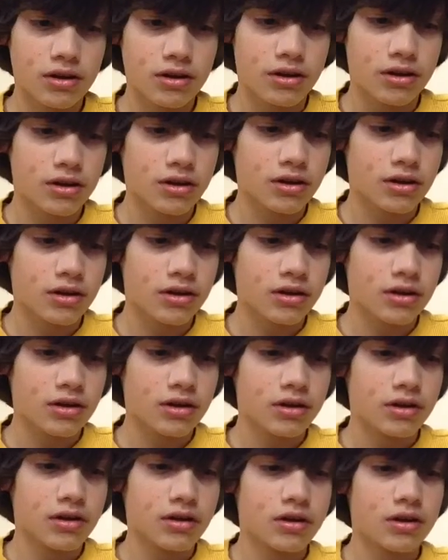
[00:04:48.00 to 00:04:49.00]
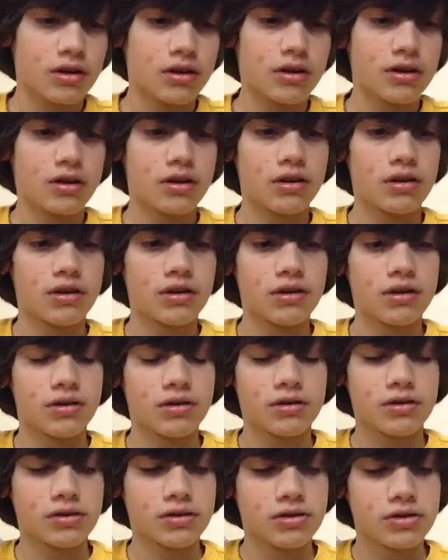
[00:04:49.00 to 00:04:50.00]

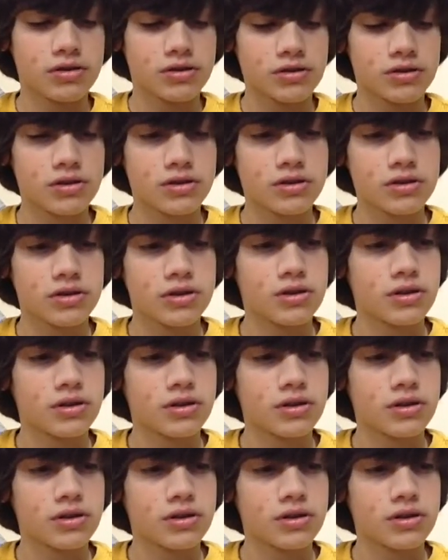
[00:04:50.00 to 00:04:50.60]
(silence)